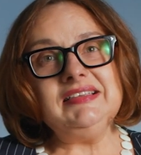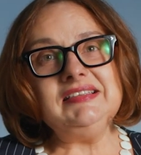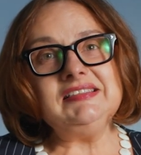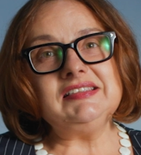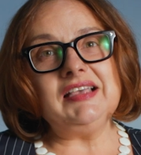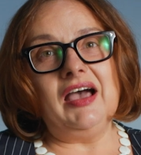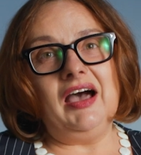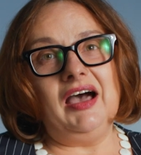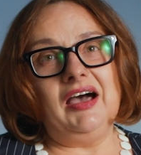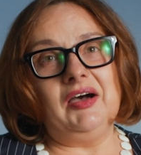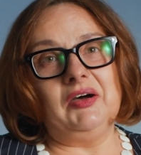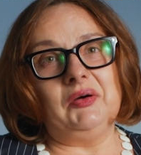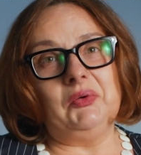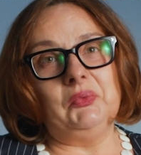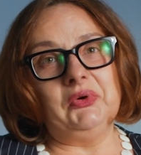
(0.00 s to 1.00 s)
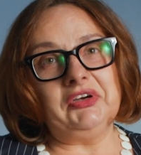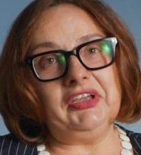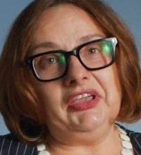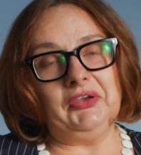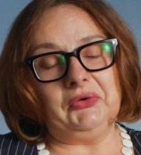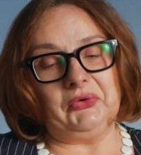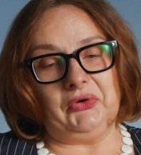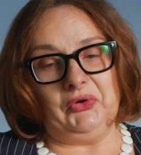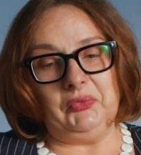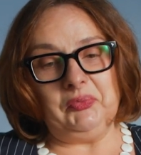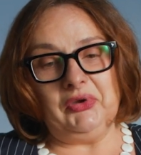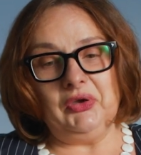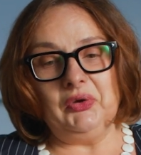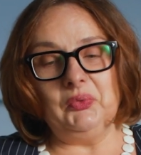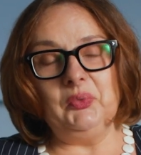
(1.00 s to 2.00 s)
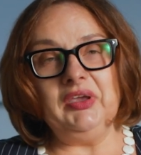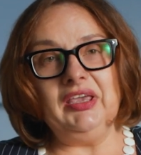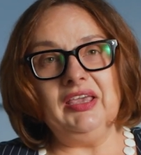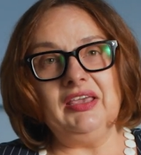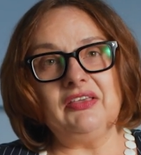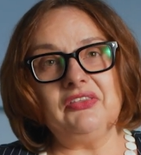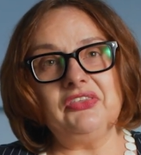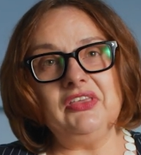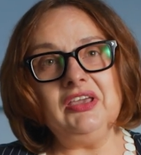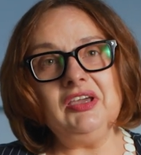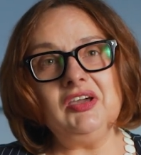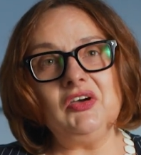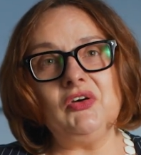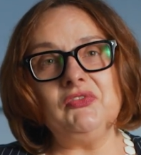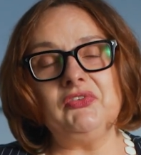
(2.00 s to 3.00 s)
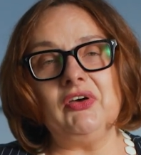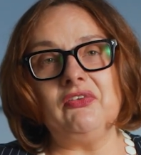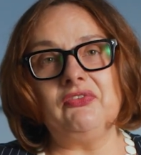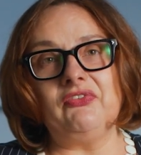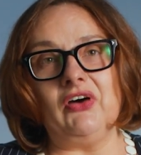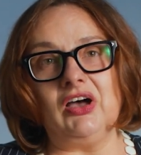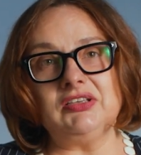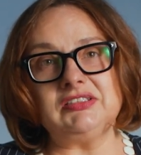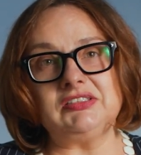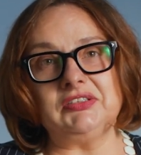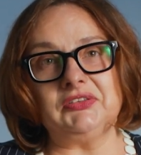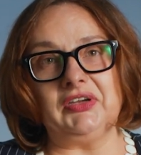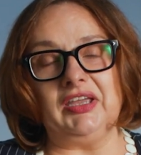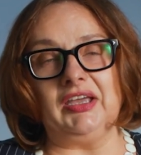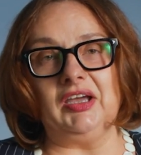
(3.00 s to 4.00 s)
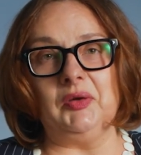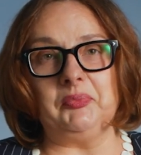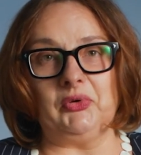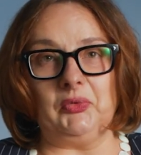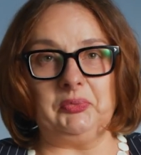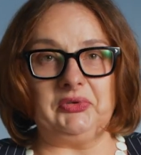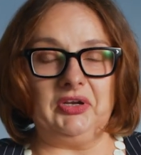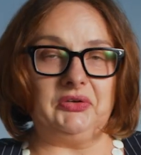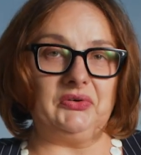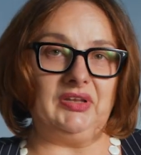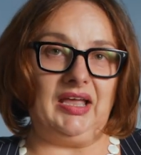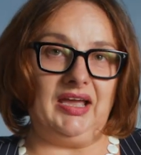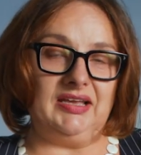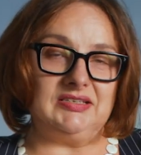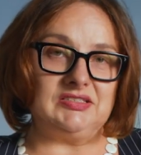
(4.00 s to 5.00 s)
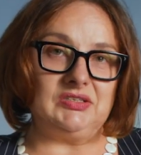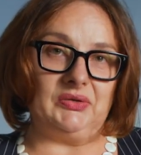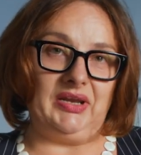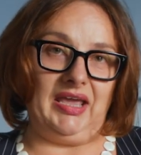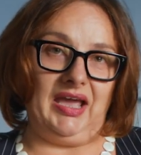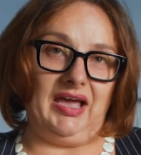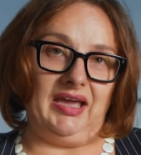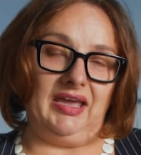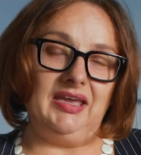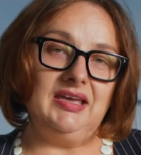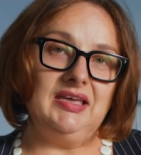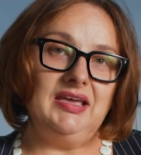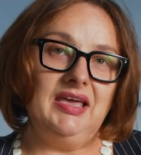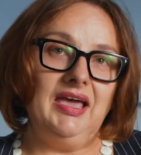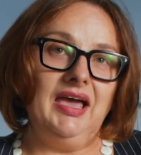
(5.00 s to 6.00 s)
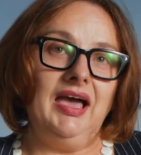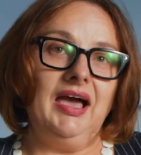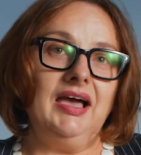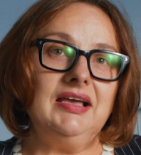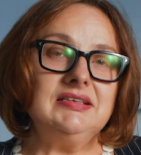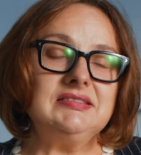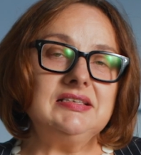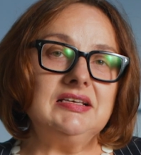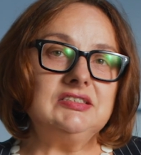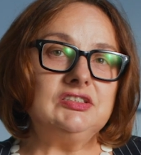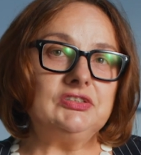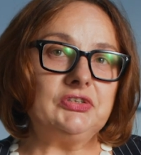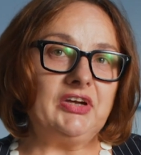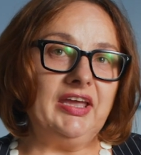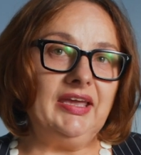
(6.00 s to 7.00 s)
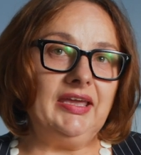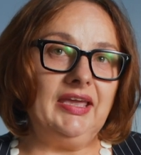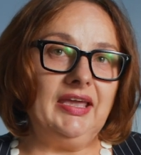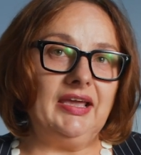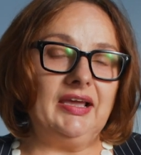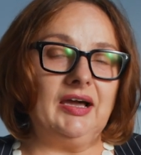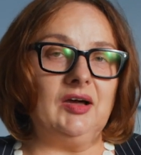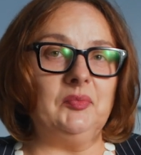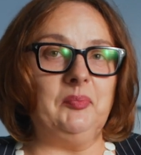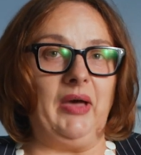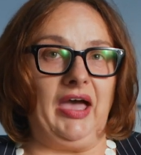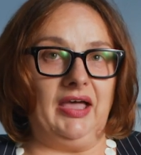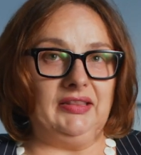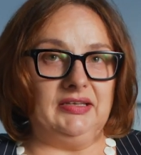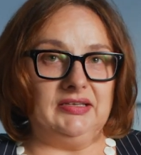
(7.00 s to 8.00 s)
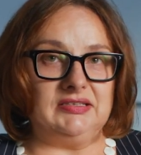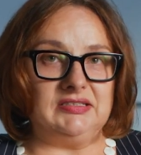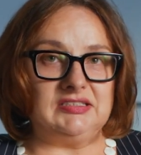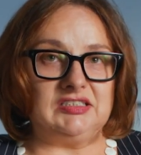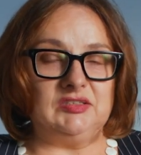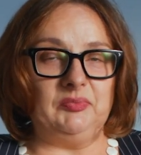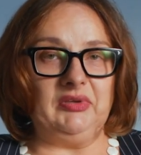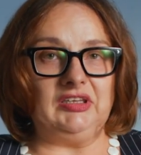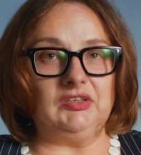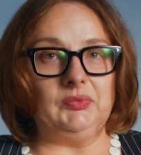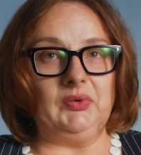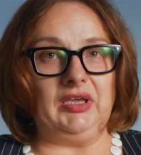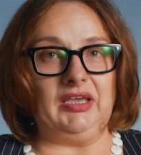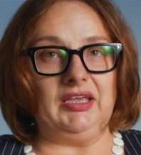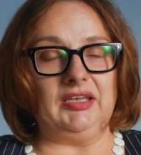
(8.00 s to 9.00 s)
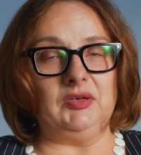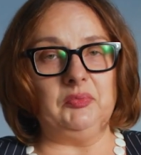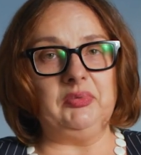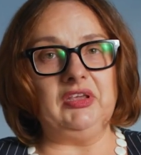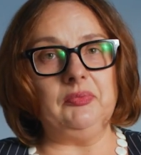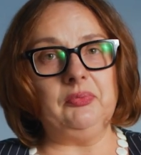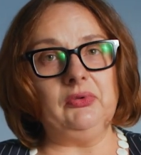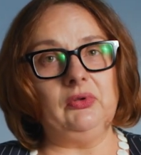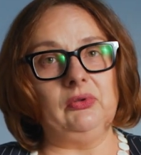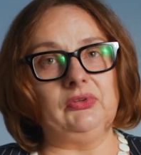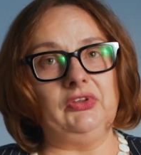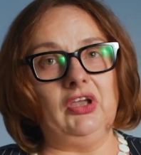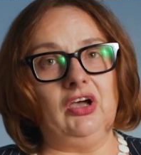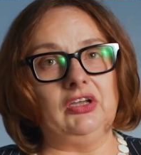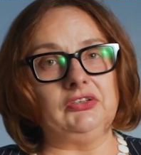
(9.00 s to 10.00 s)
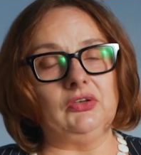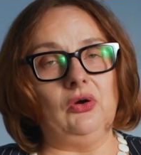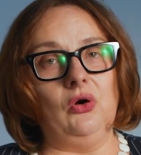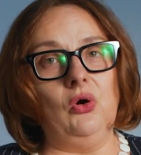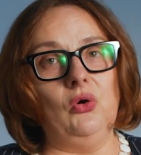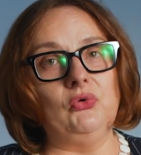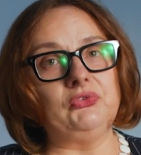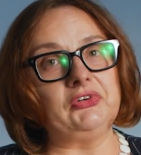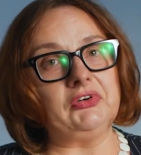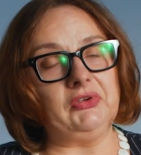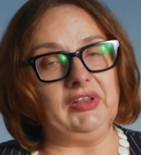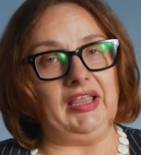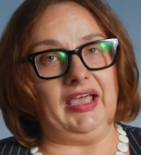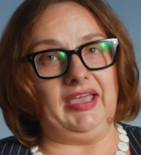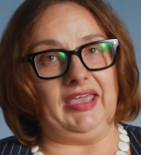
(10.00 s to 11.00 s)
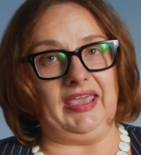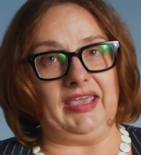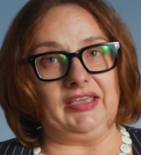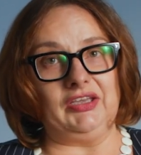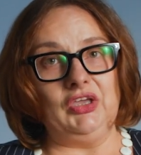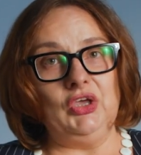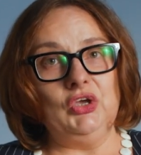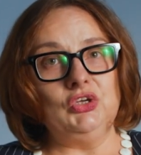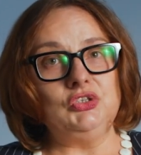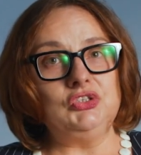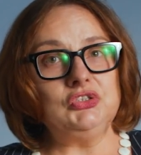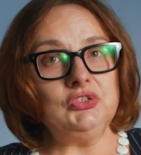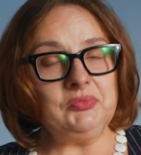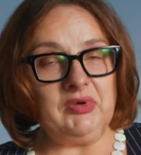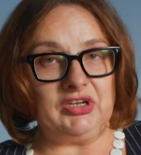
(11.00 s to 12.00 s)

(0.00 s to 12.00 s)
this uh, working group, we think of fostering appropriate reliance on AI as striking a balance between people not over relying too